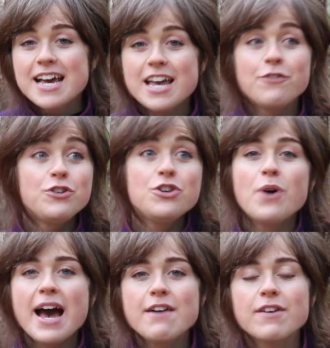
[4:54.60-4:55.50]
If you
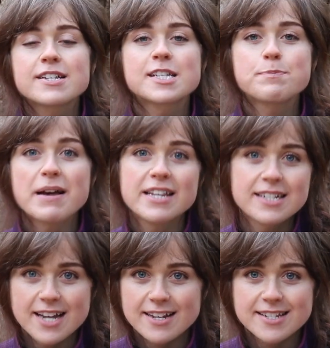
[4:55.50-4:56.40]
have a spelling
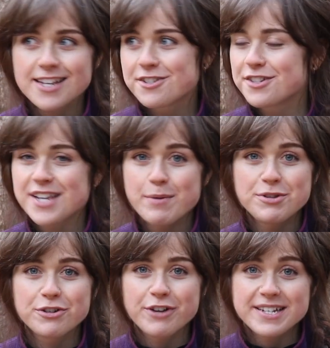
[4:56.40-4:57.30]
test, let's just say
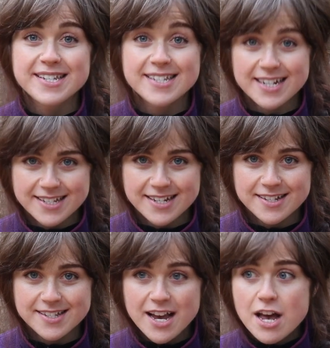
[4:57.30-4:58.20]
with your grade
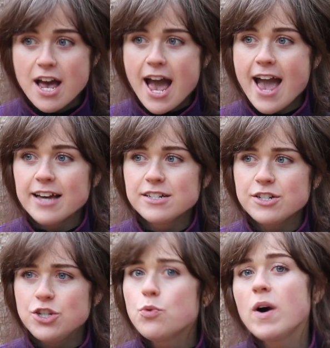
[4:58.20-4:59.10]
6s, and
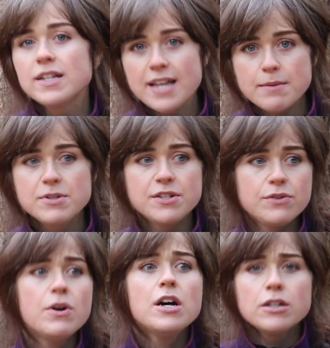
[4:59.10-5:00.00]
you want them
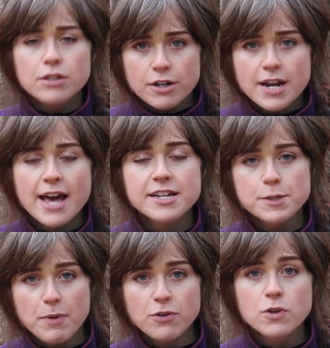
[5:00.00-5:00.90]
to learn how to
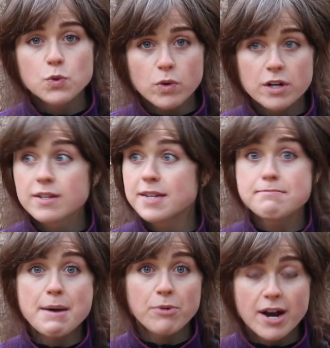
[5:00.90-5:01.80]
spell those words and
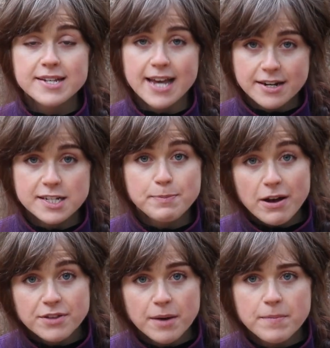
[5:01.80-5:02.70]
memorize how to
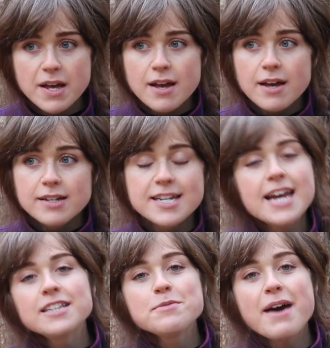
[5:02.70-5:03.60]
spell them,
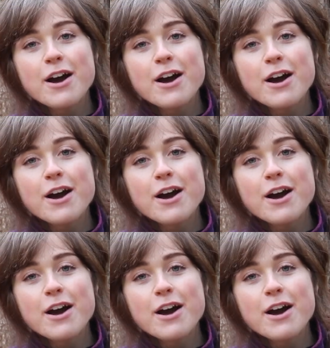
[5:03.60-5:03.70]
take them